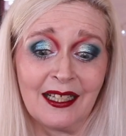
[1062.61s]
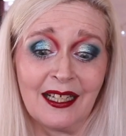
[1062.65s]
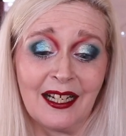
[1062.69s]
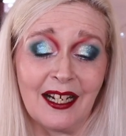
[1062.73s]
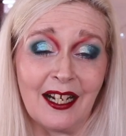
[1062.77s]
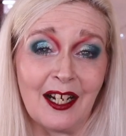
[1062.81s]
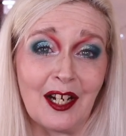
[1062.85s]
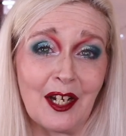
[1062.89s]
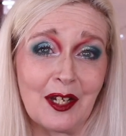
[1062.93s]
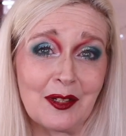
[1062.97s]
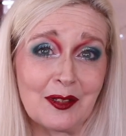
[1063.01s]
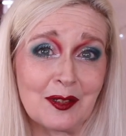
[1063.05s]

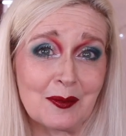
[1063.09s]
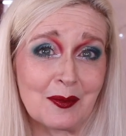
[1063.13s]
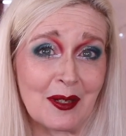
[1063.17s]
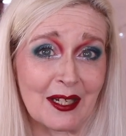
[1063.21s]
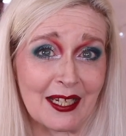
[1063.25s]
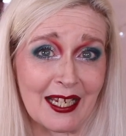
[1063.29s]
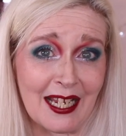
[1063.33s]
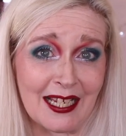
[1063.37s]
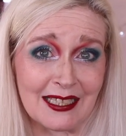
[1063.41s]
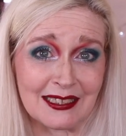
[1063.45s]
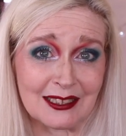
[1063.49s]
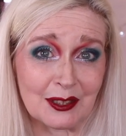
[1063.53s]
I hope you might
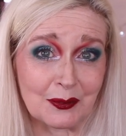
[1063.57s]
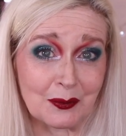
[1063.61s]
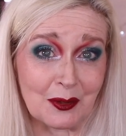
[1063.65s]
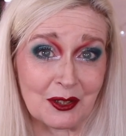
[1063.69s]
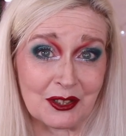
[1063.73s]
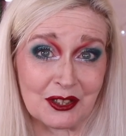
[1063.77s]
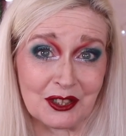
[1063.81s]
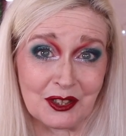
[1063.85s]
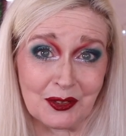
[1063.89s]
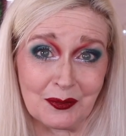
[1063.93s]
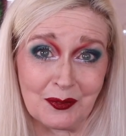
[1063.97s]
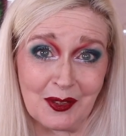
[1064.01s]
get to
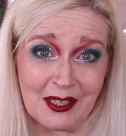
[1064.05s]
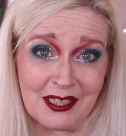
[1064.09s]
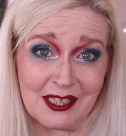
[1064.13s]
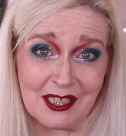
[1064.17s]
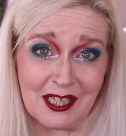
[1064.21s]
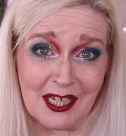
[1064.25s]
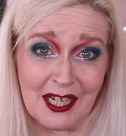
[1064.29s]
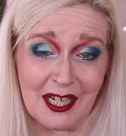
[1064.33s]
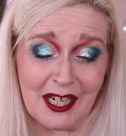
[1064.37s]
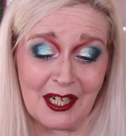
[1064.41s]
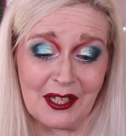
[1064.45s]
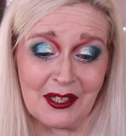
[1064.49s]
watch the
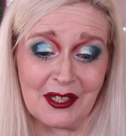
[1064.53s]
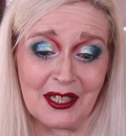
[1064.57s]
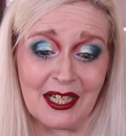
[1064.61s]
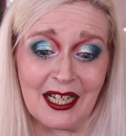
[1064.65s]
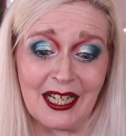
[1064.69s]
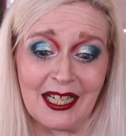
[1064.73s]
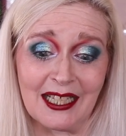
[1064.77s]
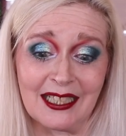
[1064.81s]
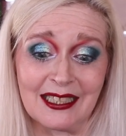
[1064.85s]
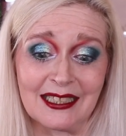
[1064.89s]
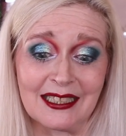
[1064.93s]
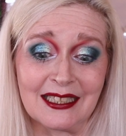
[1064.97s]
video
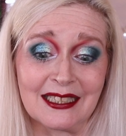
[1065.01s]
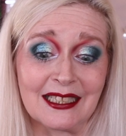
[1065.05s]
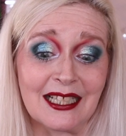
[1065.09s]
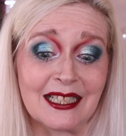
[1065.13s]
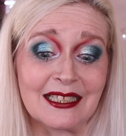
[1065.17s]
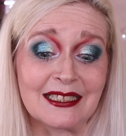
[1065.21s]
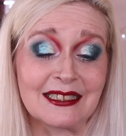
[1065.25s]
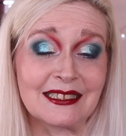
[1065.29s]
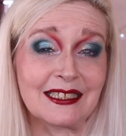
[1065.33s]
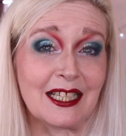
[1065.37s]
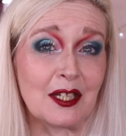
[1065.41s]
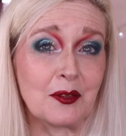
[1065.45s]

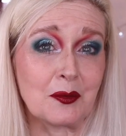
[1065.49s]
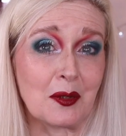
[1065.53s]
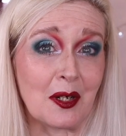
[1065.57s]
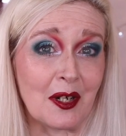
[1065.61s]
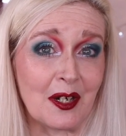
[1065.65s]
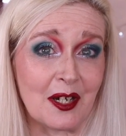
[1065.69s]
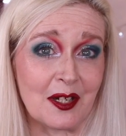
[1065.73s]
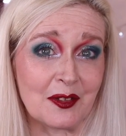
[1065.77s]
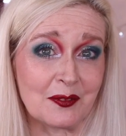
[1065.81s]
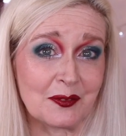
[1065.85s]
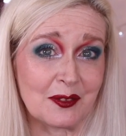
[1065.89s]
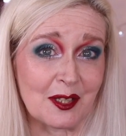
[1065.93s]
and see what
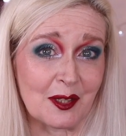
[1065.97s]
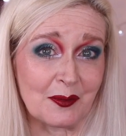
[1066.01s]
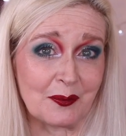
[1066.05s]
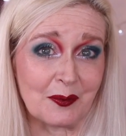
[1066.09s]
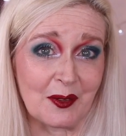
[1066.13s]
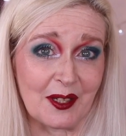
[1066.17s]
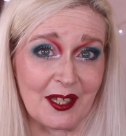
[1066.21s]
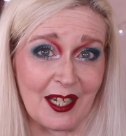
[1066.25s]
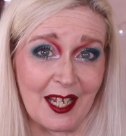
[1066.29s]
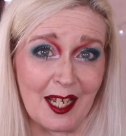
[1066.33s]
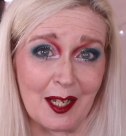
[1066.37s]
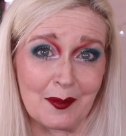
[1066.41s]
I've done
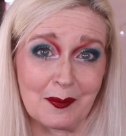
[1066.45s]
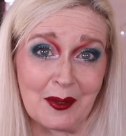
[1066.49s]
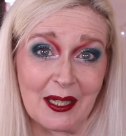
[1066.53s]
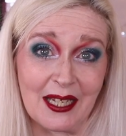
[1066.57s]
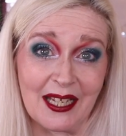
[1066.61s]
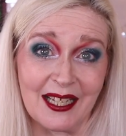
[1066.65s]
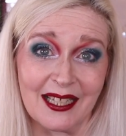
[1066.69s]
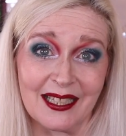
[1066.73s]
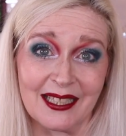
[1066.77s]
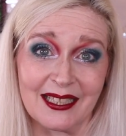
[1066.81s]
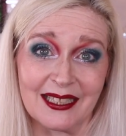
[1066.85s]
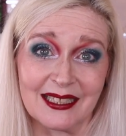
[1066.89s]
with it,
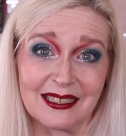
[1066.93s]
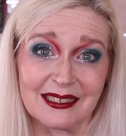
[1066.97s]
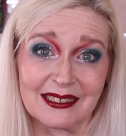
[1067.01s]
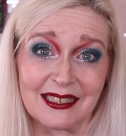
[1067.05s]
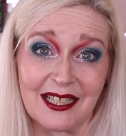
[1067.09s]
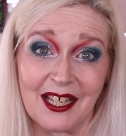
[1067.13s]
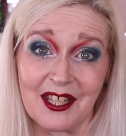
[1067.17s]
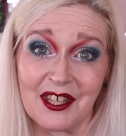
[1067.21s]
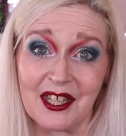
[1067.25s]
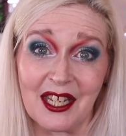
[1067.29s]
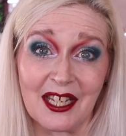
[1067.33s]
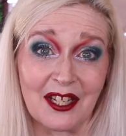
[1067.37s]
because
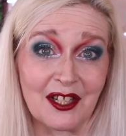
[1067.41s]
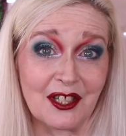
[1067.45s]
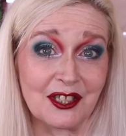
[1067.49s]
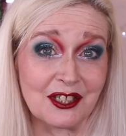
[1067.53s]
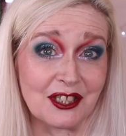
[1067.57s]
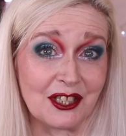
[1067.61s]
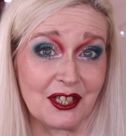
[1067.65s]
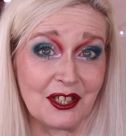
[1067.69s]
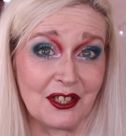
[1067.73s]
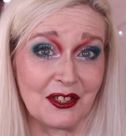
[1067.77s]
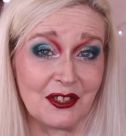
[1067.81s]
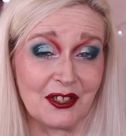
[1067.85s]
I think I
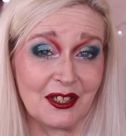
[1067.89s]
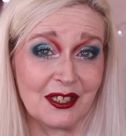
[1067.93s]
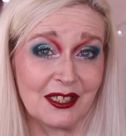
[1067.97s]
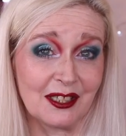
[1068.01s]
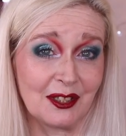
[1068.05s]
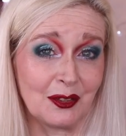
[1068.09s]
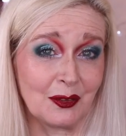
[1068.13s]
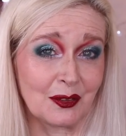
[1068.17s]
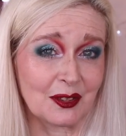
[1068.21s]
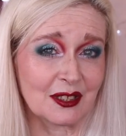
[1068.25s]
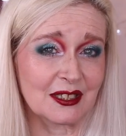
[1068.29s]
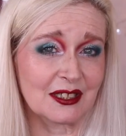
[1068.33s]
do
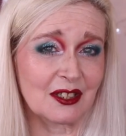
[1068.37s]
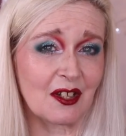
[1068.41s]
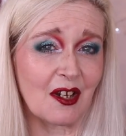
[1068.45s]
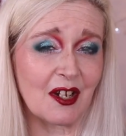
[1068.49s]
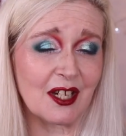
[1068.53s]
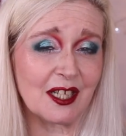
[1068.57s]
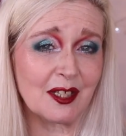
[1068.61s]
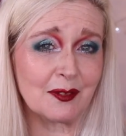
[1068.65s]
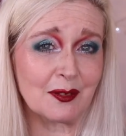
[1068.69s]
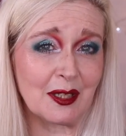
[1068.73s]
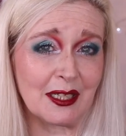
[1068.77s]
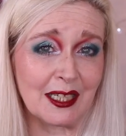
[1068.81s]
looks
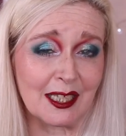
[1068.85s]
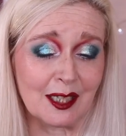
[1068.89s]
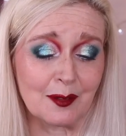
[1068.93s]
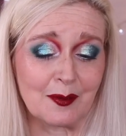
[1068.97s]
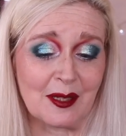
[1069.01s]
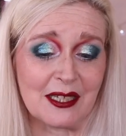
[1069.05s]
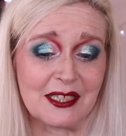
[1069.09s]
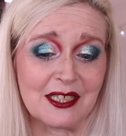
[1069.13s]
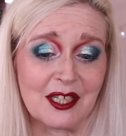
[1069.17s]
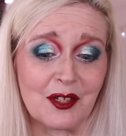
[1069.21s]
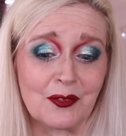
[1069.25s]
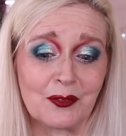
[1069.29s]
kind of a little
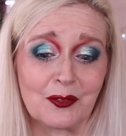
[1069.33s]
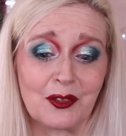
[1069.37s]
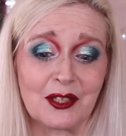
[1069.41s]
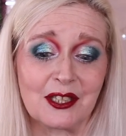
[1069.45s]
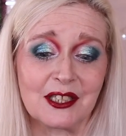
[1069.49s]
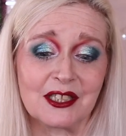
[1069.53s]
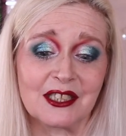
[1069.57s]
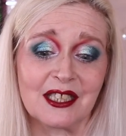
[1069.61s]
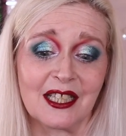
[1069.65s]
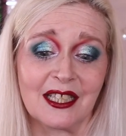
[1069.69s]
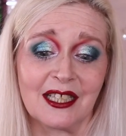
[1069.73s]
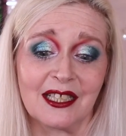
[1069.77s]
bit
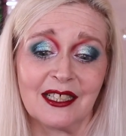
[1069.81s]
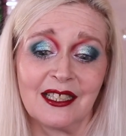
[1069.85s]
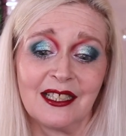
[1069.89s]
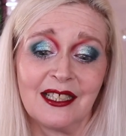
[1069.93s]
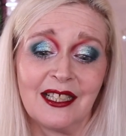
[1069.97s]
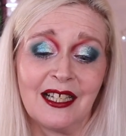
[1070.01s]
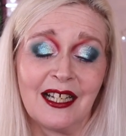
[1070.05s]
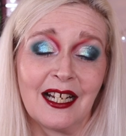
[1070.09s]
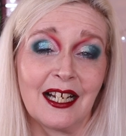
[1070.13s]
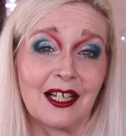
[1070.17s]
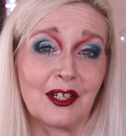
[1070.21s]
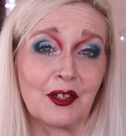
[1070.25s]
different to
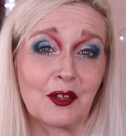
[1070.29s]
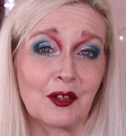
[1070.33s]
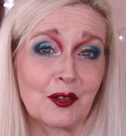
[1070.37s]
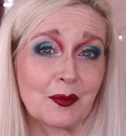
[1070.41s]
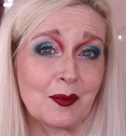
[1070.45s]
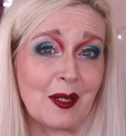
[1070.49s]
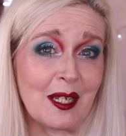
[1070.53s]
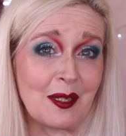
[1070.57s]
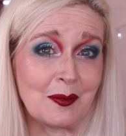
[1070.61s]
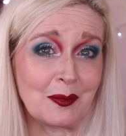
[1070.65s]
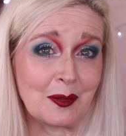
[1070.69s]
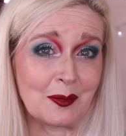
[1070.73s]
a lot of
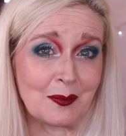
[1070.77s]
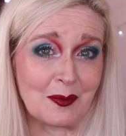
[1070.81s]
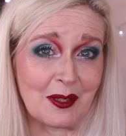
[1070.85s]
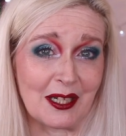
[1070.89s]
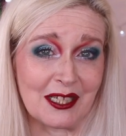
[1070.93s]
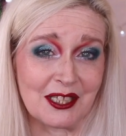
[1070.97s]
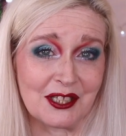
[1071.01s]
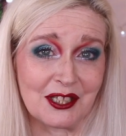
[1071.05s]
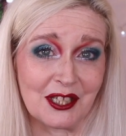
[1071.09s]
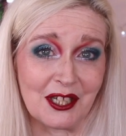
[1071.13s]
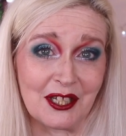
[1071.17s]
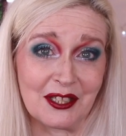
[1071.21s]
people
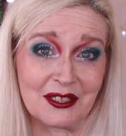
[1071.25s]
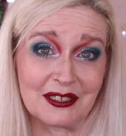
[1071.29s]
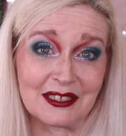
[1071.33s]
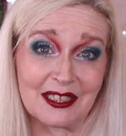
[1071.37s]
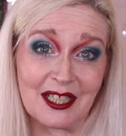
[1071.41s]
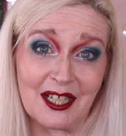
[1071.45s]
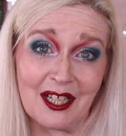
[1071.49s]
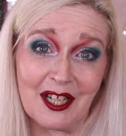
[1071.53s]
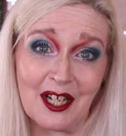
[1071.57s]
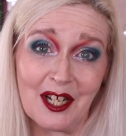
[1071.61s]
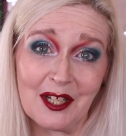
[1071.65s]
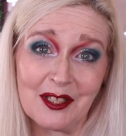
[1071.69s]
might do. So
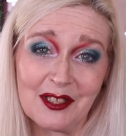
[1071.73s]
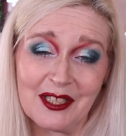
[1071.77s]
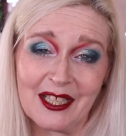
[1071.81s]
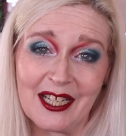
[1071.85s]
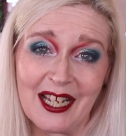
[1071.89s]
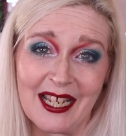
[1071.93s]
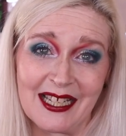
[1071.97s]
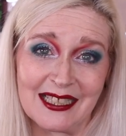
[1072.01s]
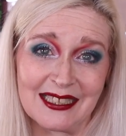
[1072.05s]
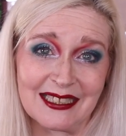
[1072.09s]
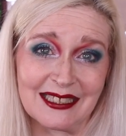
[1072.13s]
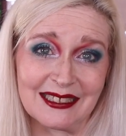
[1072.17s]
I hope you
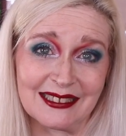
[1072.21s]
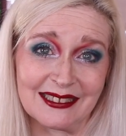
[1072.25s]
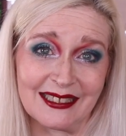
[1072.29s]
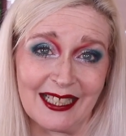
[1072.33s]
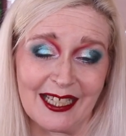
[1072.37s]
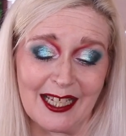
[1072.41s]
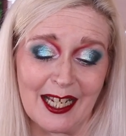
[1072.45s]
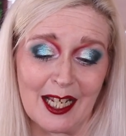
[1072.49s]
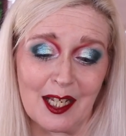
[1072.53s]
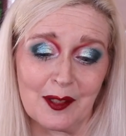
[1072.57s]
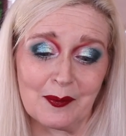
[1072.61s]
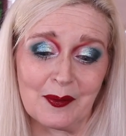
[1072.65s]
get to
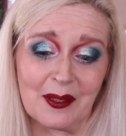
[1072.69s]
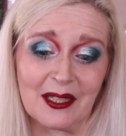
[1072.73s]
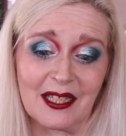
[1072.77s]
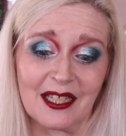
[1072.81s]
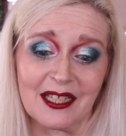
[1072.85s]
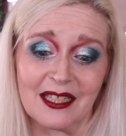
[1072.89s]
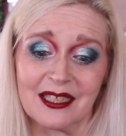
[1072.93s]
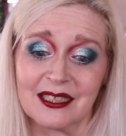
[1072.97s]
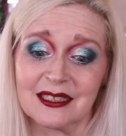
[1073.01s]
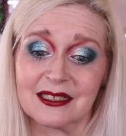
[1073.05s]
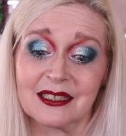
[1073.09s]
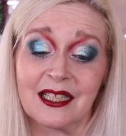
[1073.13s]
see it,
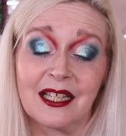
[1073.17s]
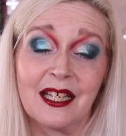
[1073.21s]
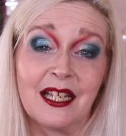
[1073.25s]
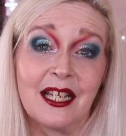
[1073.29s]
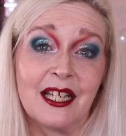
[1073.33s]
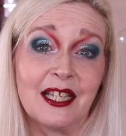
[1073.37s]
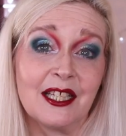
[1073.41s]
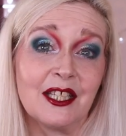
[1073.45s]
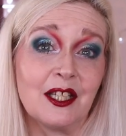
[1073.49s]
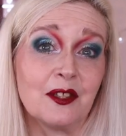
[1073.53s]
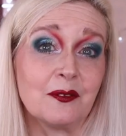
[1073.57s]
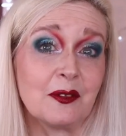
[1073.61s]
because
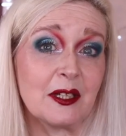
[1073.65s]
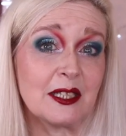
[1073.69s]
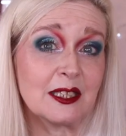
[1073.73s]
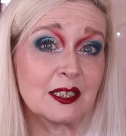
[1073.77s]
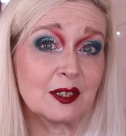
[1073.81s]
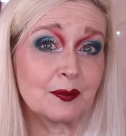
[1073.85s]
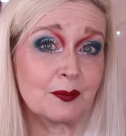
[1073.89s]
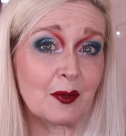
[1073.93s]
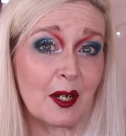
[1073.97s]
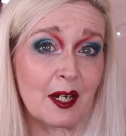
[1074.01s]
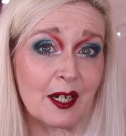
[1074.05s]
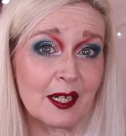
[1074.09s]
you've
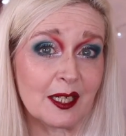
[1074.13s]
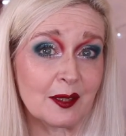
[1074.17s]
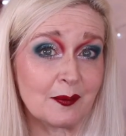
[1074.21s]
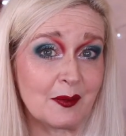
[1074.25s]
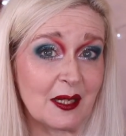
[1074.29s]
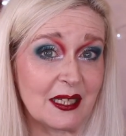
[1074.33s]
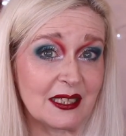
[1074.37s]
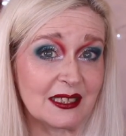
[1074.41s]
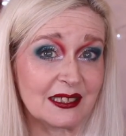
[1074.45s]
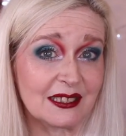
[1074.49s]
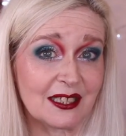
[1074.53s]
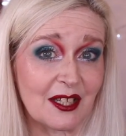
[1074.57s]
inspired
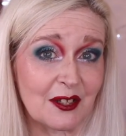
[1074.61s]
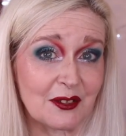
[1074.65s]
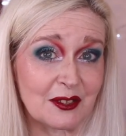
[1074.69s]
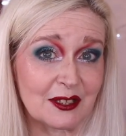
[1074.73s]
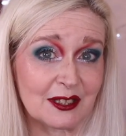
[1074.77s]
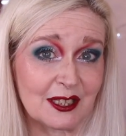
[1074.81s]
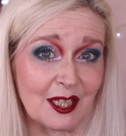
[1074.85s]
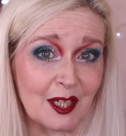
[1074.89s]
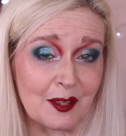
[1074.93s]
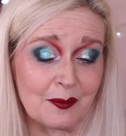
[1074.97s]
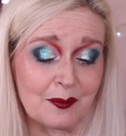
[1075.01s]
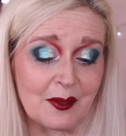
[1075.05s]
me so,
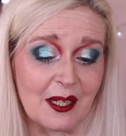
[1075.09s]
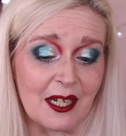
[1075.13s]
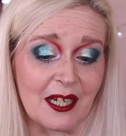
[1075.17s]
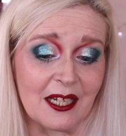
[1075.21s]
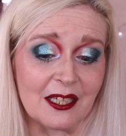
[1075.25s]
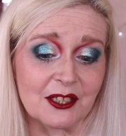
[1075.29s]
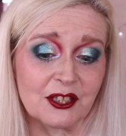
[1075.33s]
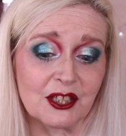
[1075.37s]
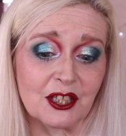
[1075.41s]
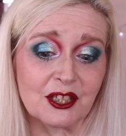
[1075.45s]
so much.